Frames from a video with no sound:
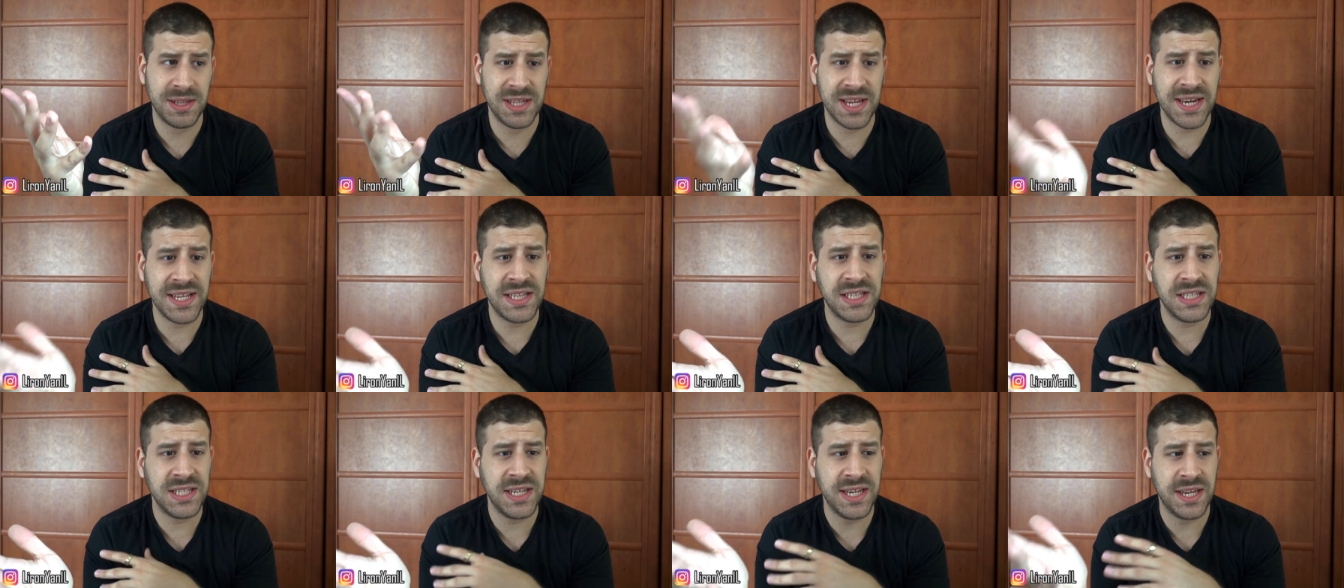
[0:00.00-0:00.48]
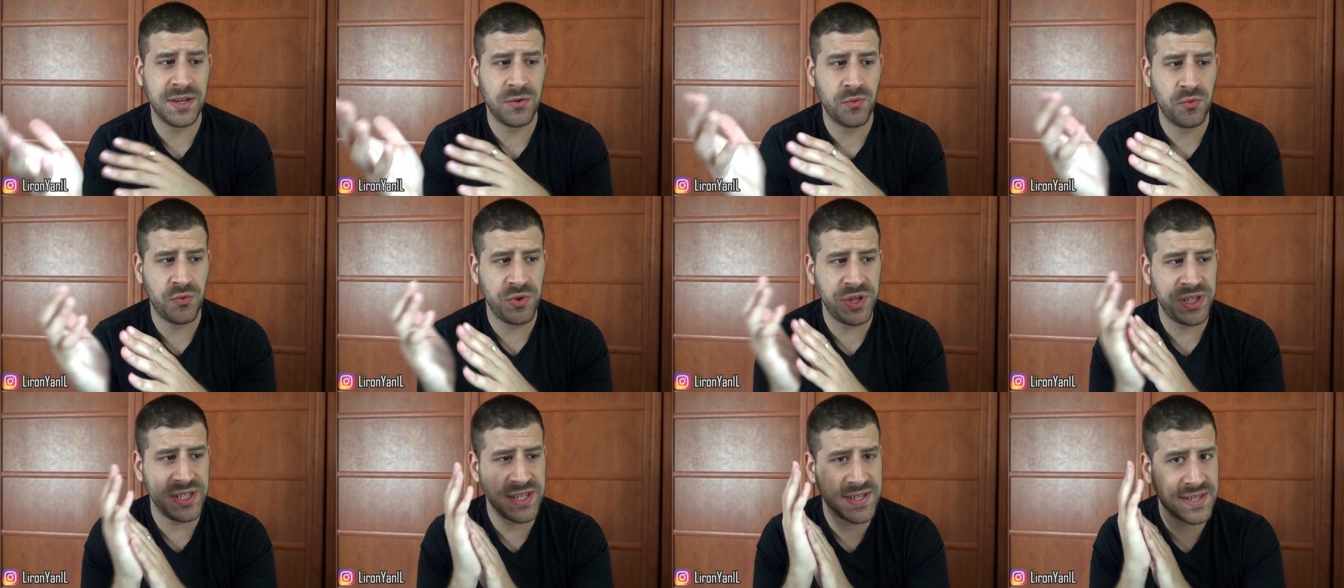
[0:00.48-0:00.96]
lately and
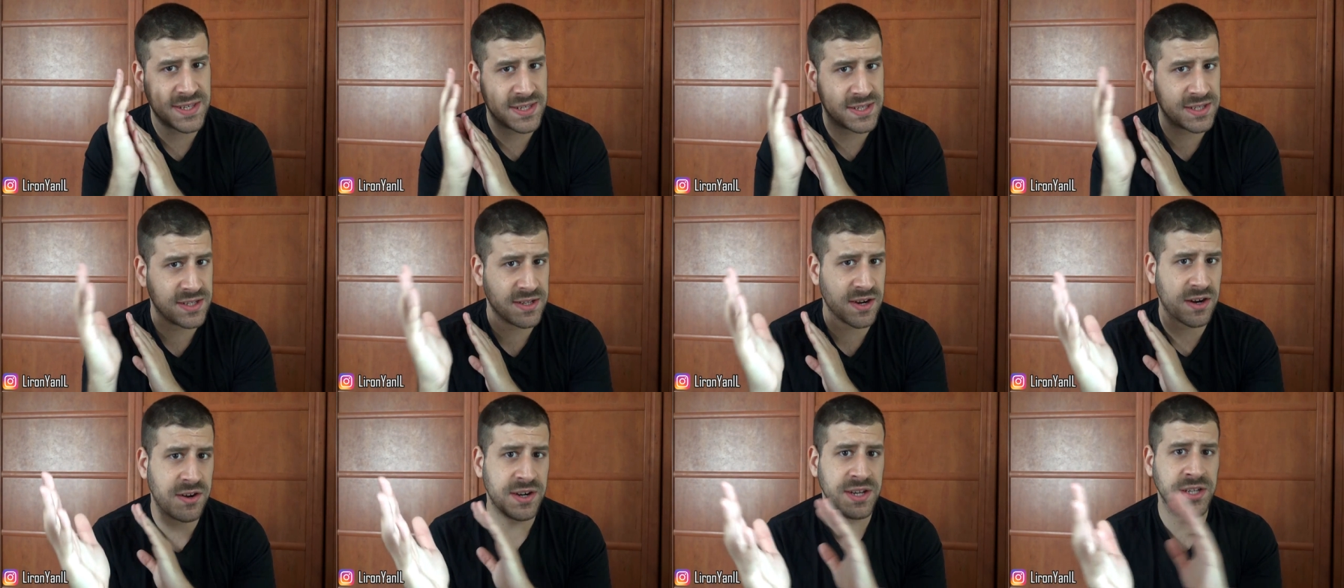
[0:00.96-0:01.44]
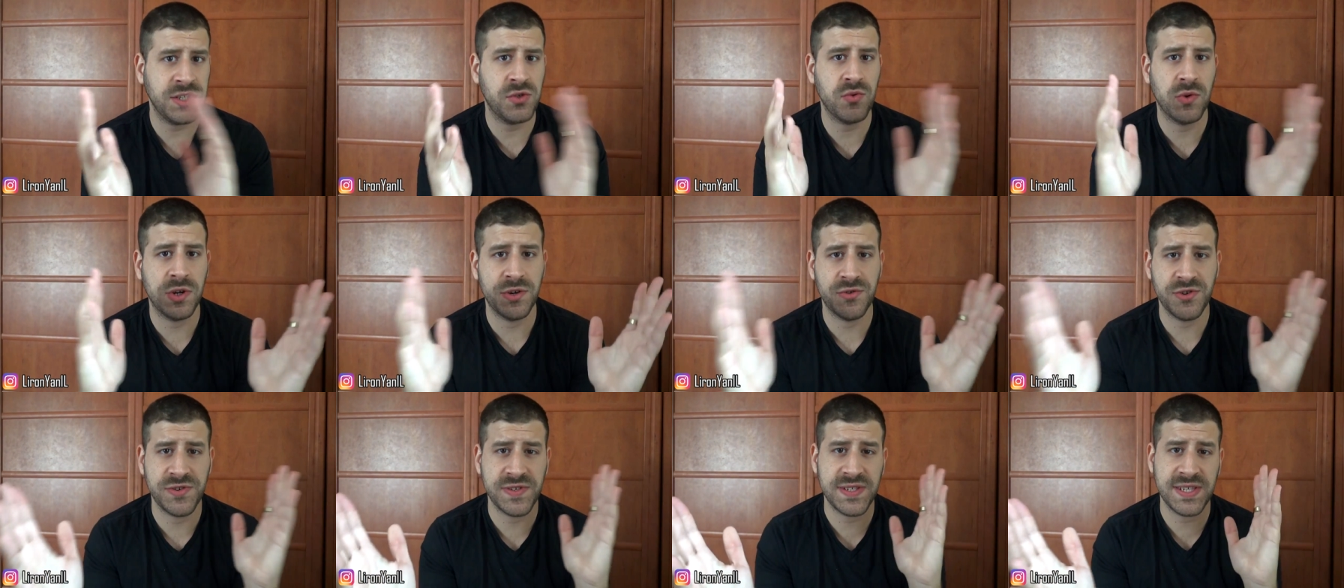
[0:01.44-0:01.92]
really starting to
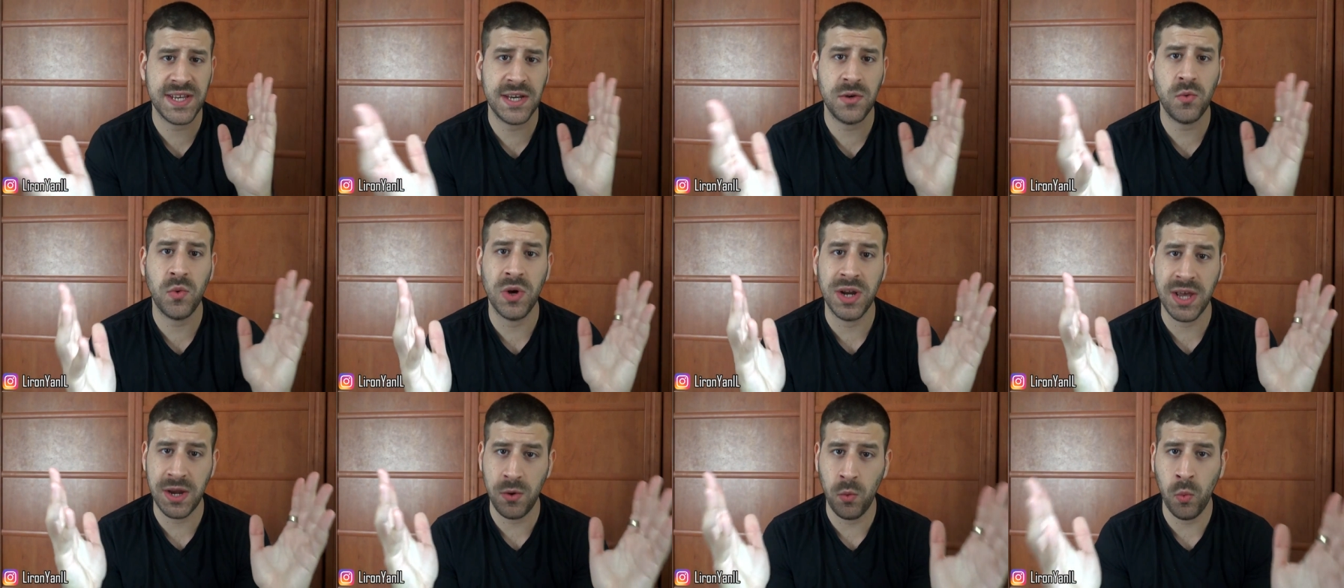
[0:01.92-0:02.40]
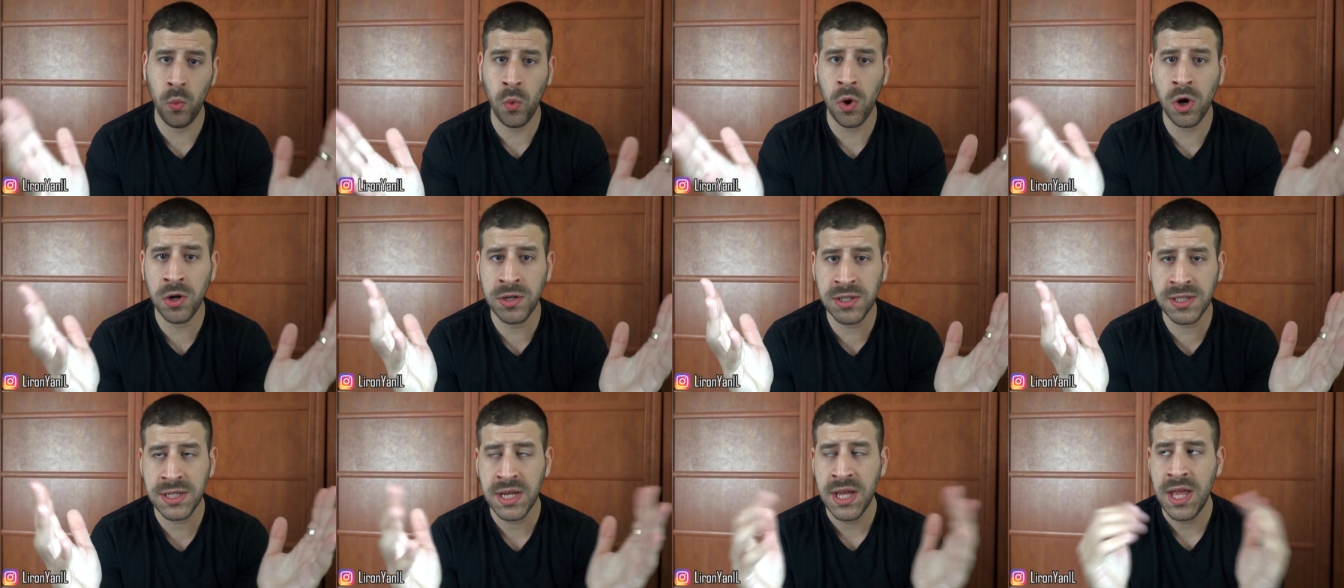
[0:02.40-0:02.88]
understand what I
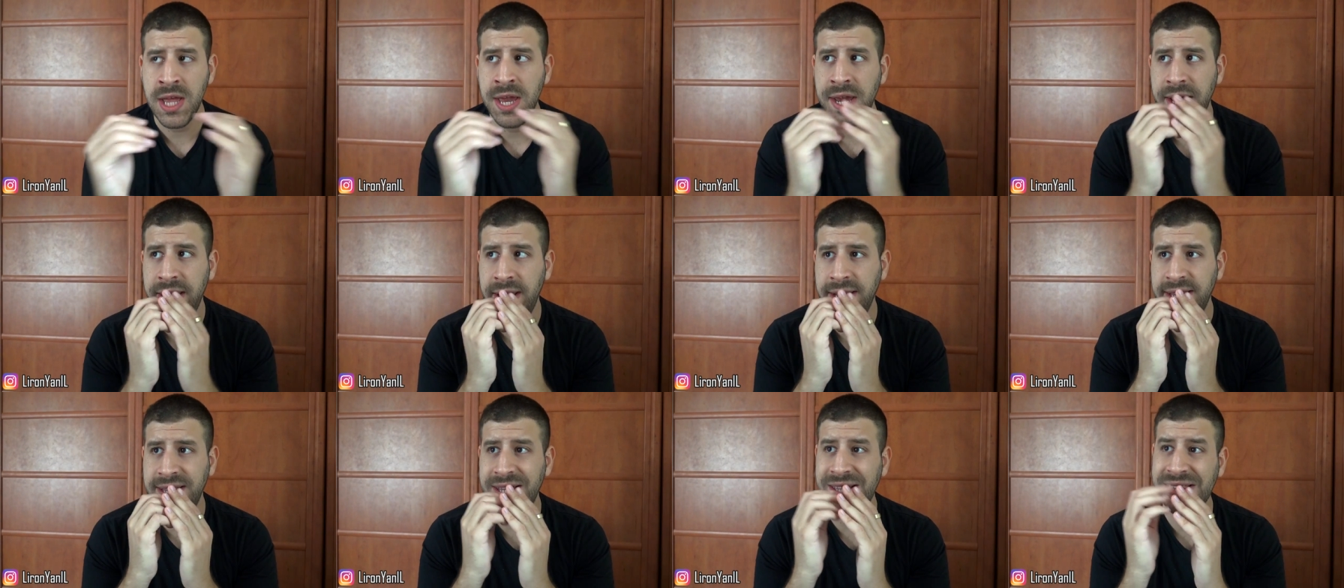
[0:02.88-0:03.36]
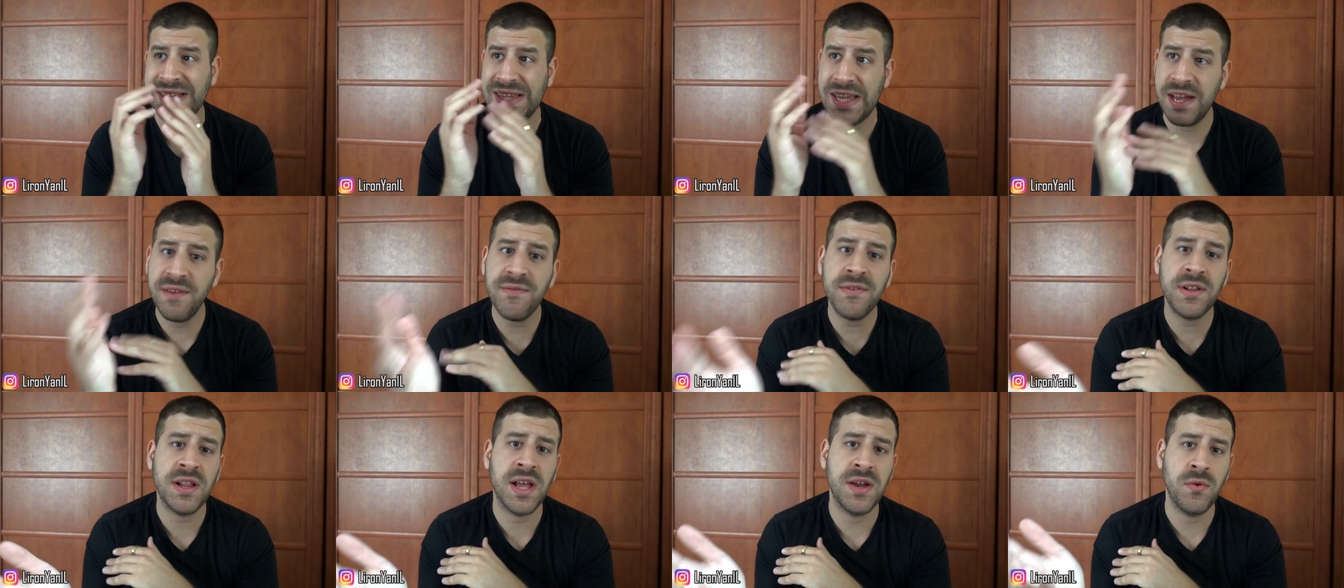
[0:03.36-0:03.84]
want and the
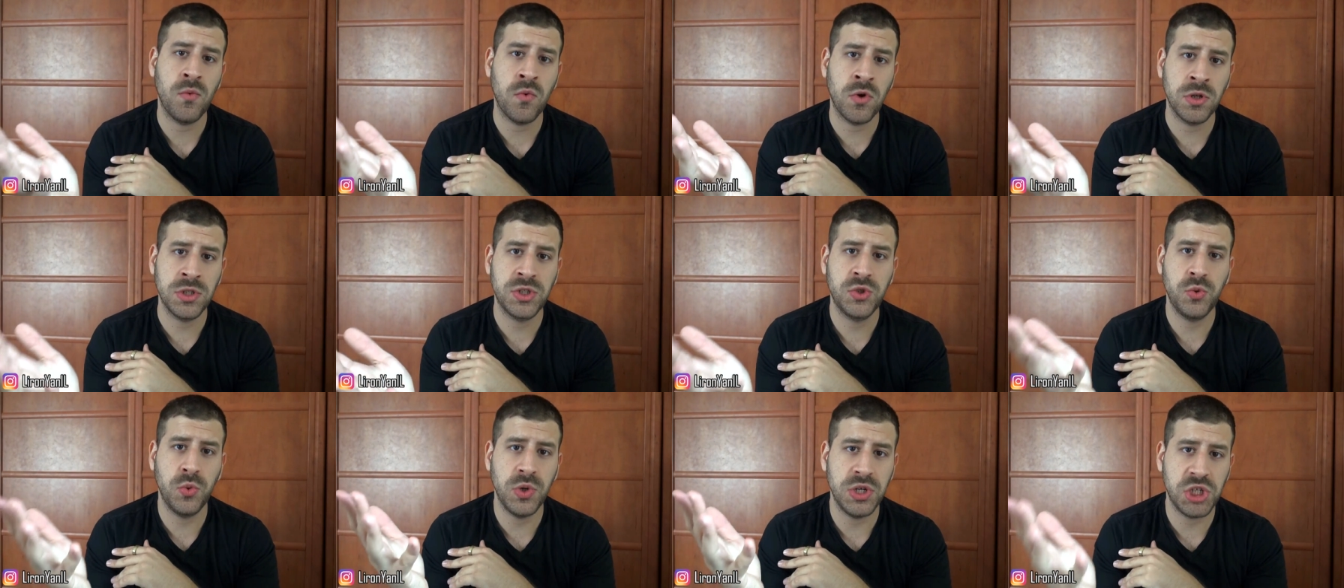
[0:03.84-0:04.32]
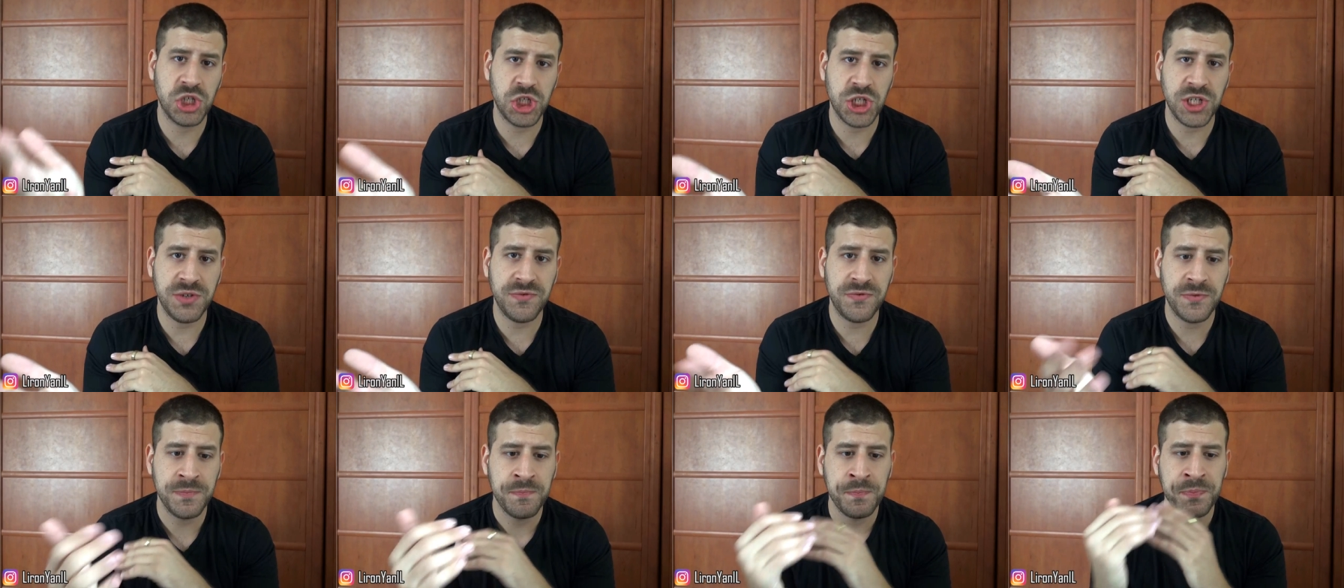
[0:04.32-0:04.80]
level I want to
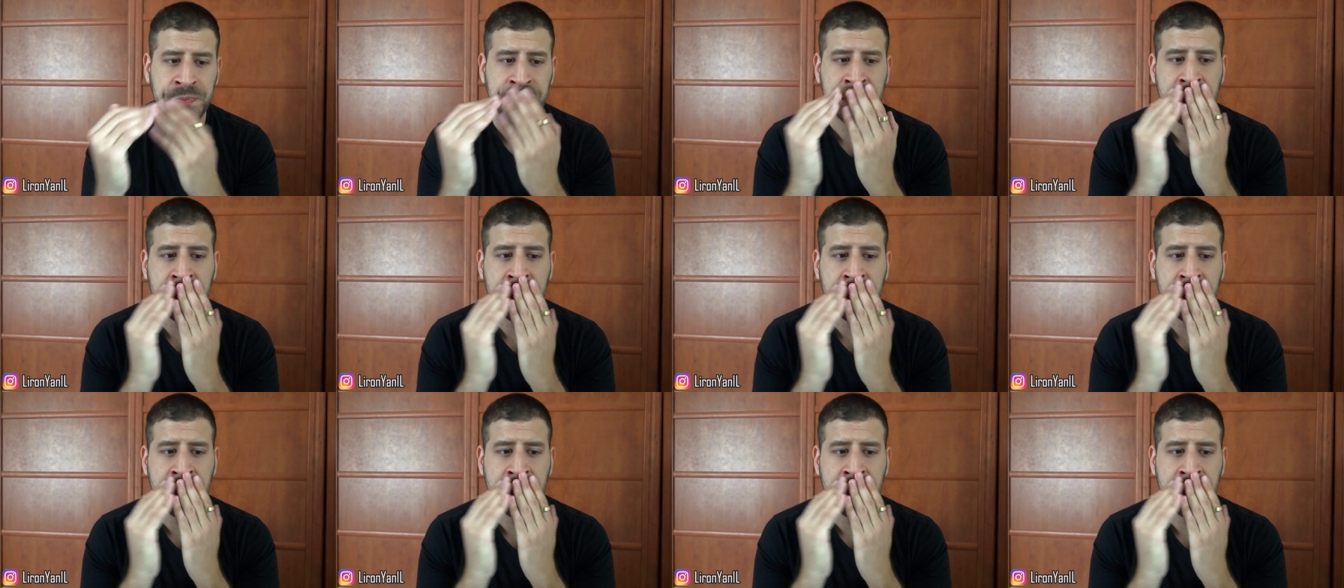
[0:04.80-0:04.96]
achieve,